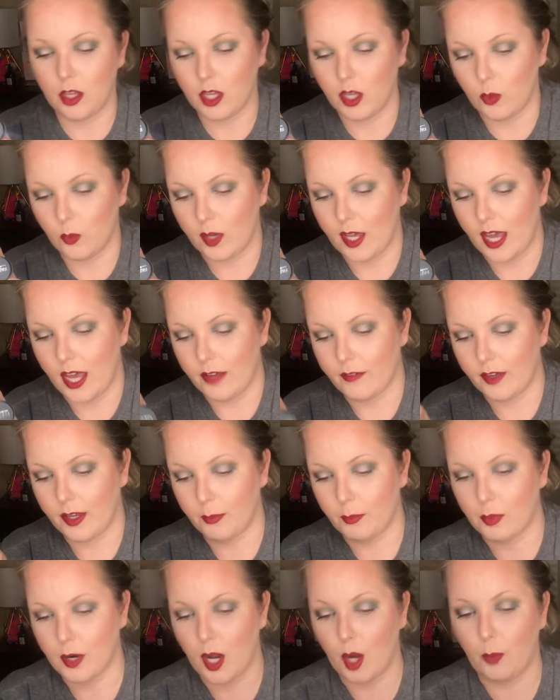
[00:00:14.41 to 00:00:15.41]
we have a
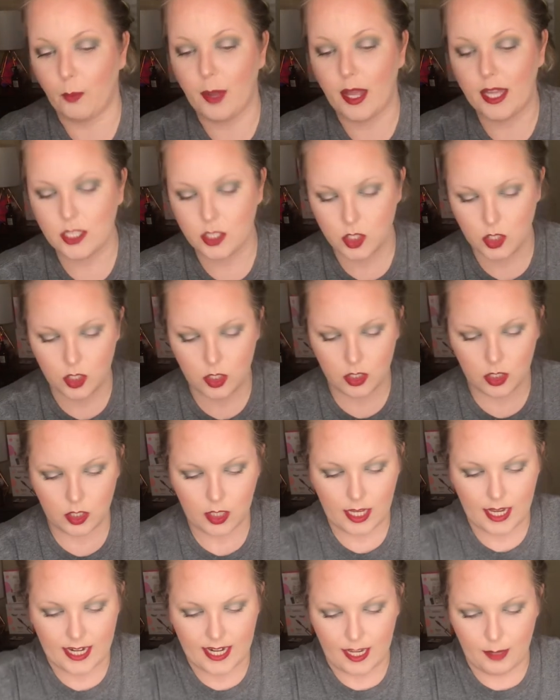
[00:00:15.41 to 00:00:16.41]
brow pencil,
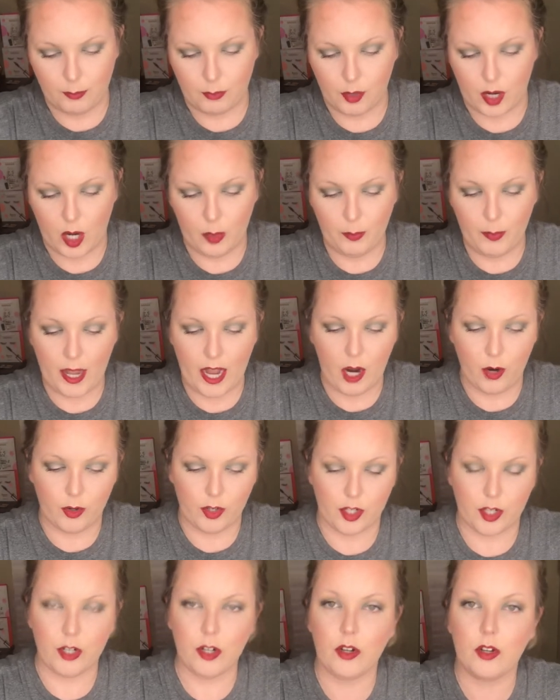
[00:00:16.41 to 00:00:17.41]
and a brow
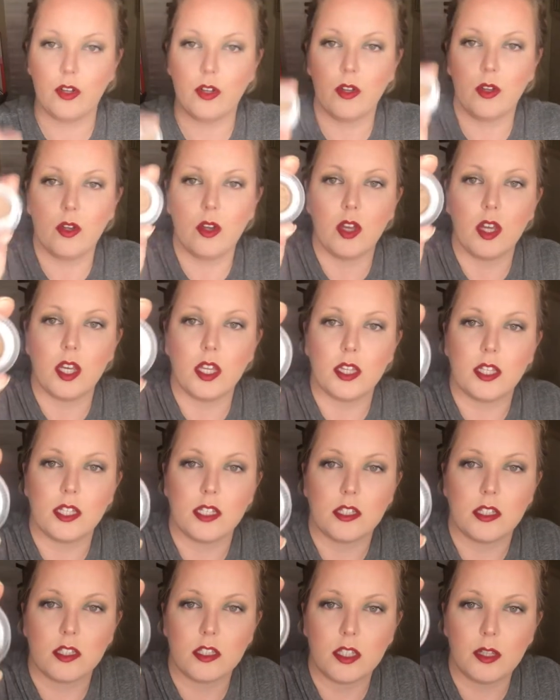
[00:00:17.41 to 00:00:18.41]
powder.
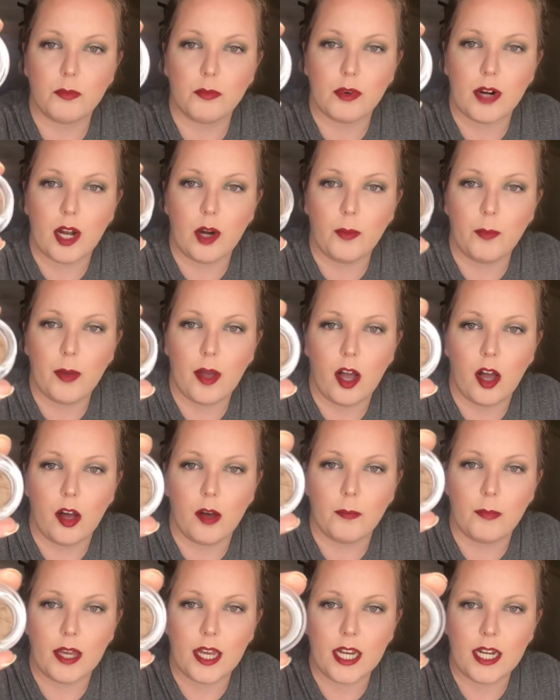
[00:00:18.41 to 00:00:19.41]
This is the brow
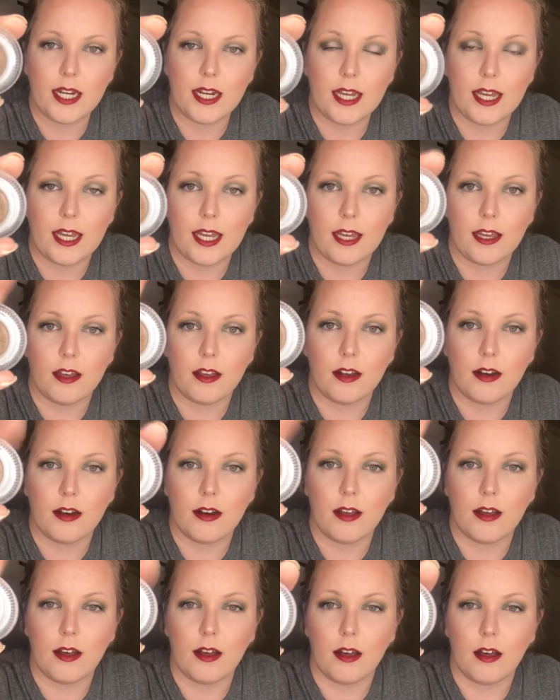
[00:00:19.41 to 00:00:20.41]
pomade in
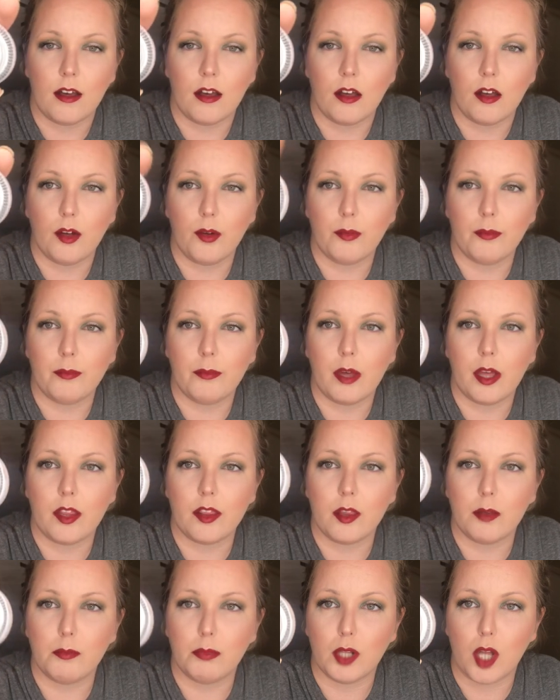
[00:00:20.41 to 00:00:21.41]

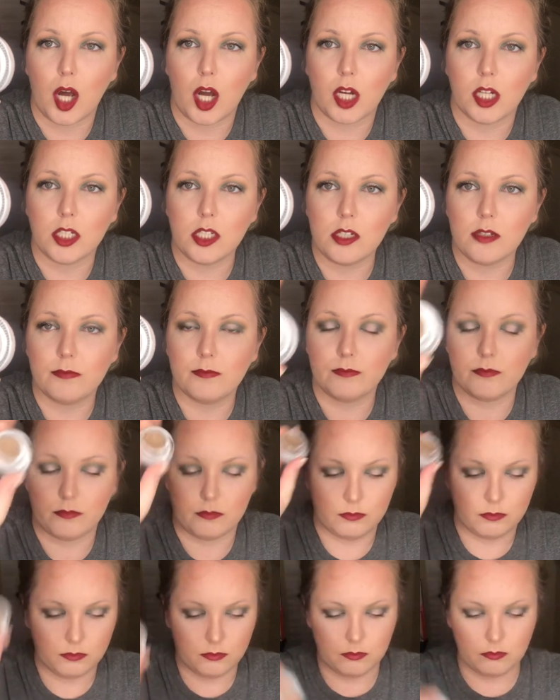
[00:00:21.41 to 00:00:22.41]
the blonde.
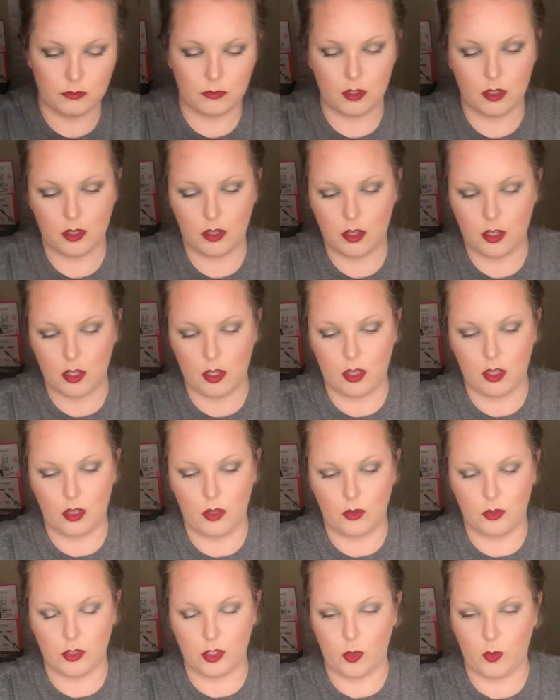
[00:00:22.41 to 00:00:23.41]

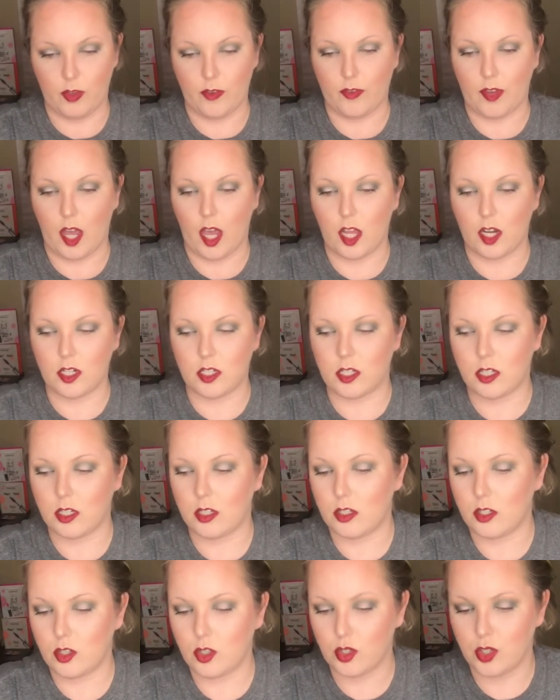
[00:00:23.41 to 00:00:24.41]
So we've got
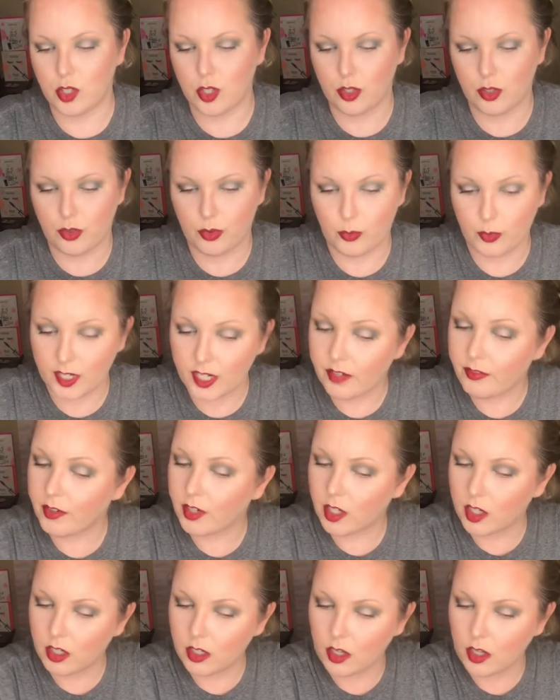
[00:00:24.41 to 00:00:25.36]
three different